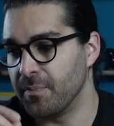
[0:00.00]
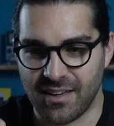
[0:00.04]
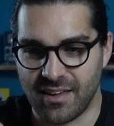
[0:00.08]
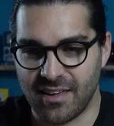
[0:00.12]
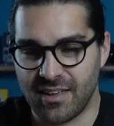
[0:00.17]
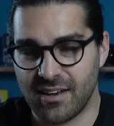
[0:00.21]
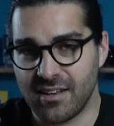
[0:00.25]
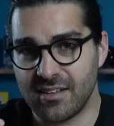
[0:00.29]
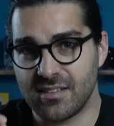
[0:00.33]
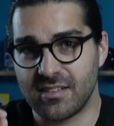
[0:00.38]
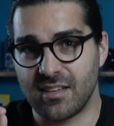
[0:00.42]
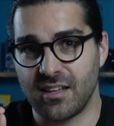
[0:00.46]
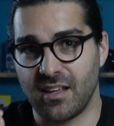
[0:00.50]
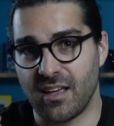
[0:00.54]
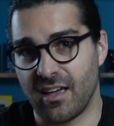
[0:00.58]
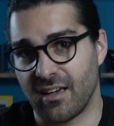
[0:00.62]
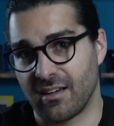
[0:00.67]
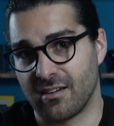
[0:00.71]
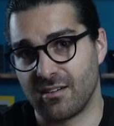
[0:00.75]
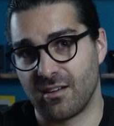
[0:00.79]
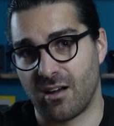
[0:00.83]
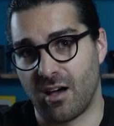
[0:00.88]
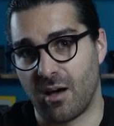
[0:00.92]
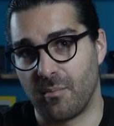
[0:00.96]
It is the
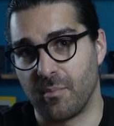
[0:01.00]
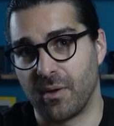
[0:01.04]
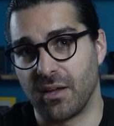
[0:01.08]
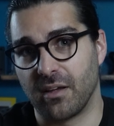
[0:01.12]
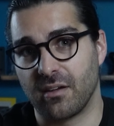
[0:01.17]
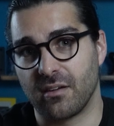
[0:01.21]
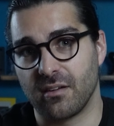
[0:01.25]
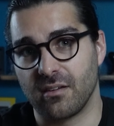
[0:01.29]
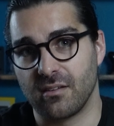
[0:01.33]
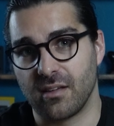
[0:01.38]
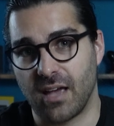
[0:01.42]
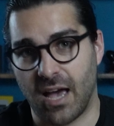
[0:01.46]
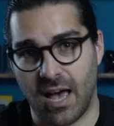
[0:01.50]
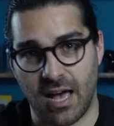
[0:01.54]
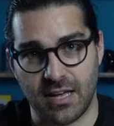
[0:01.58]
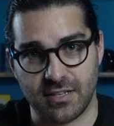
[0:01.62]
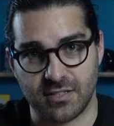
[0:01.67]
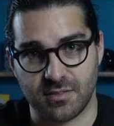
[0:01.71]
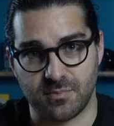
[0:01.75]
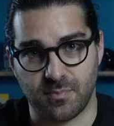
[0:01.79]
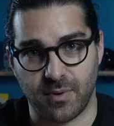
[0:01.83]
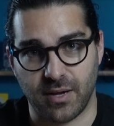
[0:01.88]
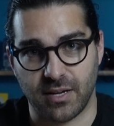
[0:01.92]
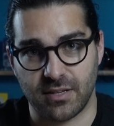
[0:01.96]
economic
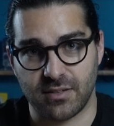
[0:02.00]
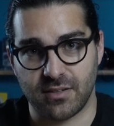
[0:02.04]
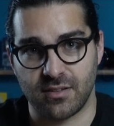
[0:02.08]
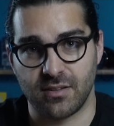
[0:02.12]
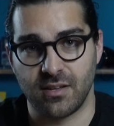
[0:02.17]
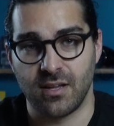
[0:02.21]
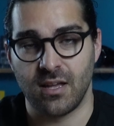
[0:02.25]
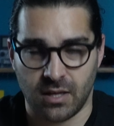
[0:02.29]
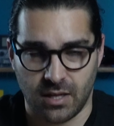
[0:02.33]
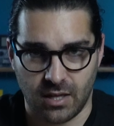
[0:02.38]
aspect.